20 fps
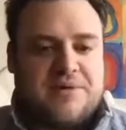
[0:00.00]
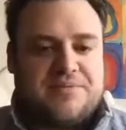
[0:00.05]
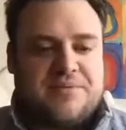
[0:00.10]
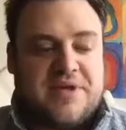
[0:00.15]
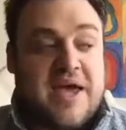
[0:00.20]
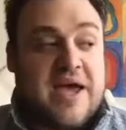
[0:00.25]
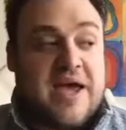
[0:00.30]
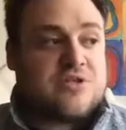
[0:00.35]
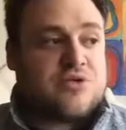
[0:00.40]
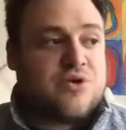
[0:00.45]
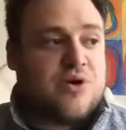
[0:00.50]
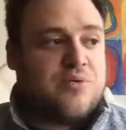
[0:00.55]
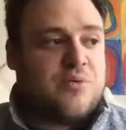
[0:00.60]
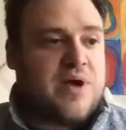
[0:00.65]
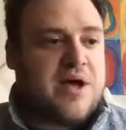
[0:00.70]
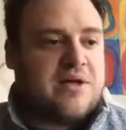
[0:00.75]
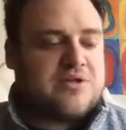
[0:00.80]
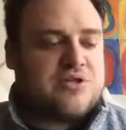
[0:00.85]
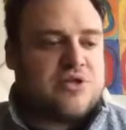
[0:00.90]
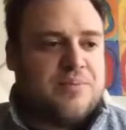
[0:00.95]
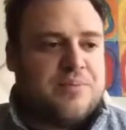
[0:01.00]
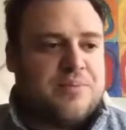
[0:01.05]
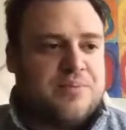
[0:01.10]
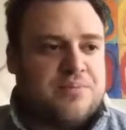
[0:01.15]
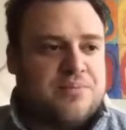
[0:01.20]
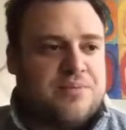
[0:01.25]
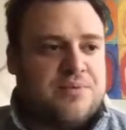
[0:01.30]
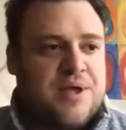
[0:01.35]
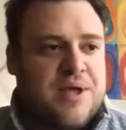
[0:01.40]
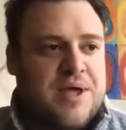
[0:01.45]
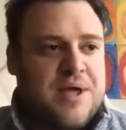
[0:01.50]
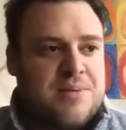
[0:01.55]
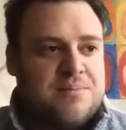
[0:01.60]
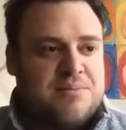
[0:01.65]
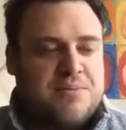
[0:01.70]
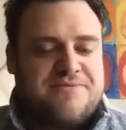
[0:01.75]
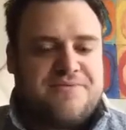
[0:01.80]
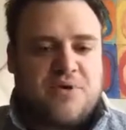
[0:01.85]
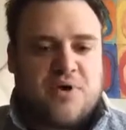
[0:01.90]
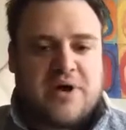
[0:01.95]
Yeah, it's going well. So
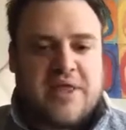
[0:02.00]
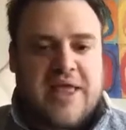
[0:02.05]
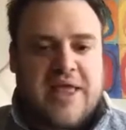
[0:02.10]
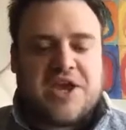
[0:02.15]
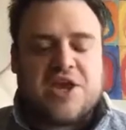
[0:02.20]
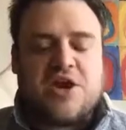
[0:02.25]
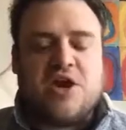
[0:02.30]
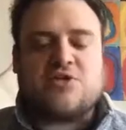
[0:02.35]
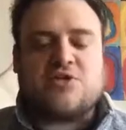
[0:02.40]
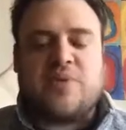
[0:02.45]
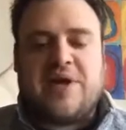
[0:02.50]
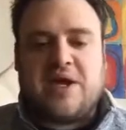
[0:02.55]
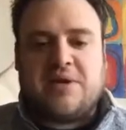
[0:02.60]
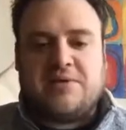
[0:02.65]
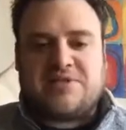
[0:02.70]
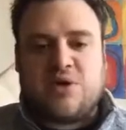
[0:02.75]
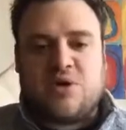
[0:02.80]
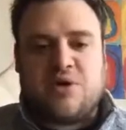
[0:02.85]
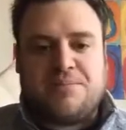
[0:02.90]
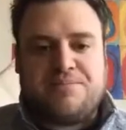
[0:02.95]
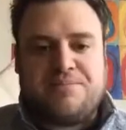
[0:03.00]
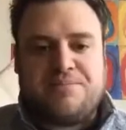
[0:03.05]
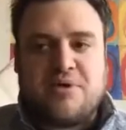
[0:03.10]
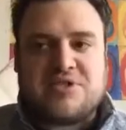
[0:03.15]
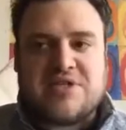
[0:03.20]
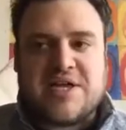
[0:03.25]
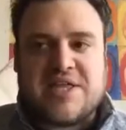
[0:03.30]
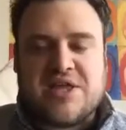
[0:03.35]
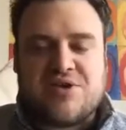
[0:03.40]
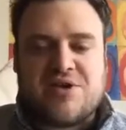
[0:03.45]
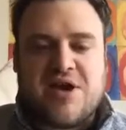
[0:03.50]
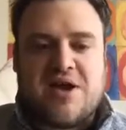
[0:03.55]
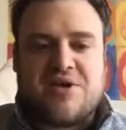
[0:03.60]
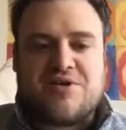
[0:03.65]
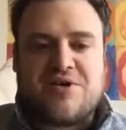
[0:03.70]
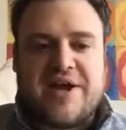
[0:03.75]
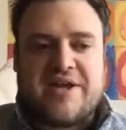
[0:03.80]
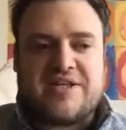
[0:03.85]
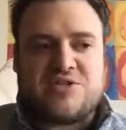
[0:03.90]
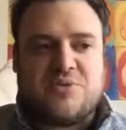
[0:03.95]
before, because we needed some boots on the ground,
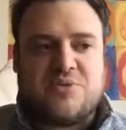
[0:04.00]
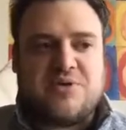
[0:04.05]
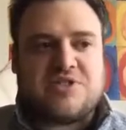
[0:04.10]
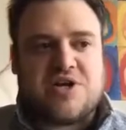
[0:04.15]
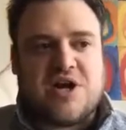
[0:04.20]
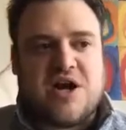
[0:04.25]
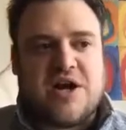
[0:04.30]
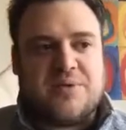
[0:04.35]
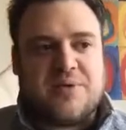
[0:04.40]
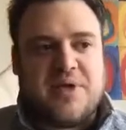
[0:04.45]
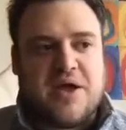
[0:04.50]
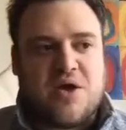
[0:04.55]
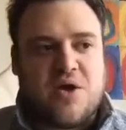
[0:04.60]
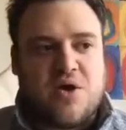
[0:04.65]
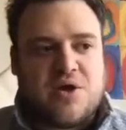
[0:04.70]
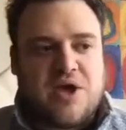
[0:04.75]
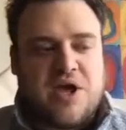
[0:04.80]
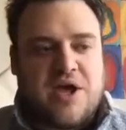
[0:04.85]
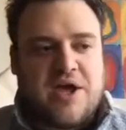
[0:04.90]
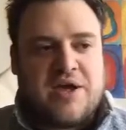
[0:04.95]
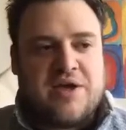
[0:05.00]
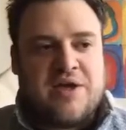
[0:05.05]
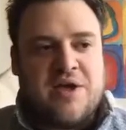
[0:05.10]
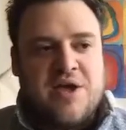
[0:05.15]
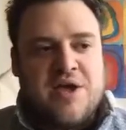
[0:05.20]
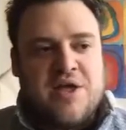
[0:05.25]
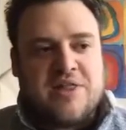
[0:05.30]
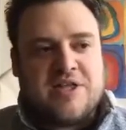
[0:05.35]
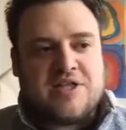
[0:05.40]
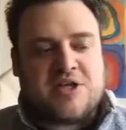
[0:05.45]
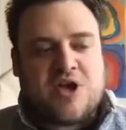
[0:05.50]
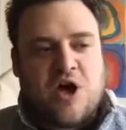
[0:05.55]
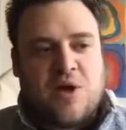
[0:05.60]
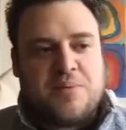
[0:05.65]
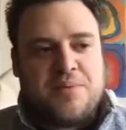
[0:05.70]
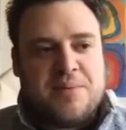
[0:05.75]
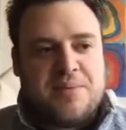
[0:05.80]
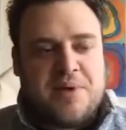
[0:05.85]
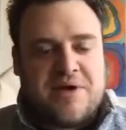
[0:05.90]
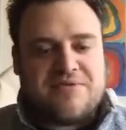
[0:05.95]
right? So when we started, we're like, okay, let's call
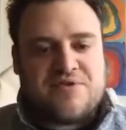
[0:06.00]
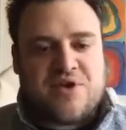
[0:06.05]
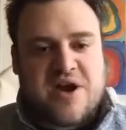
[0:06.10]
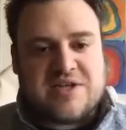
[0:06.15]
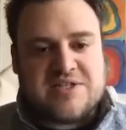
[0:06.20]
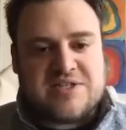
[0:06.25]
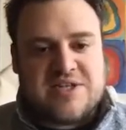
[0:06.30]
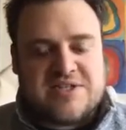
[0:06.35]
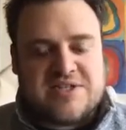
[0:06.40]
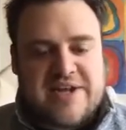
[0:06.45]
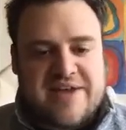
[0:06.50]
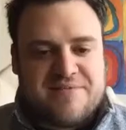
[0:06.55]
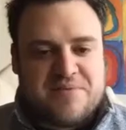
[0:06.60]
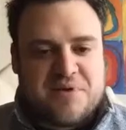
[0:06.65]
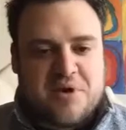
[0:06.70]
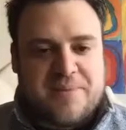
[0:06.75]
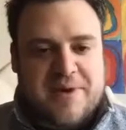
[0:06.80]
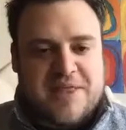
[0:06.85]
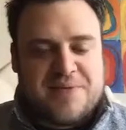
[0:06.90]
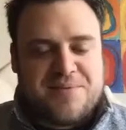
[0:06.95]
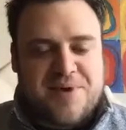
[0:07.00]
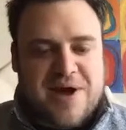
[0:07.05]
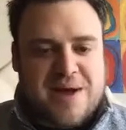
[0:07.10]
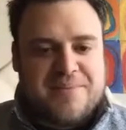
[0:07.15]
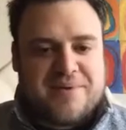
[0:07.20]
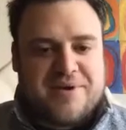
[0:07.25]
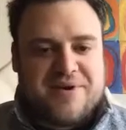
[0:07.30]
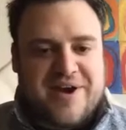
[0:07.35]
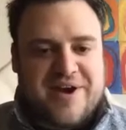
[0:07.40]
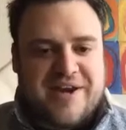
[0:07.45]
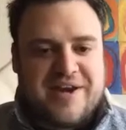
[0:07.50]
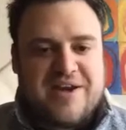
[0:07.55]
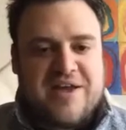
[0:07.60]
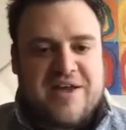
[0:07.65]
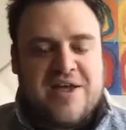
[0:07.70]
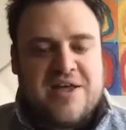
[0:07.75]
people off Craigslist and have them go buy the property, right?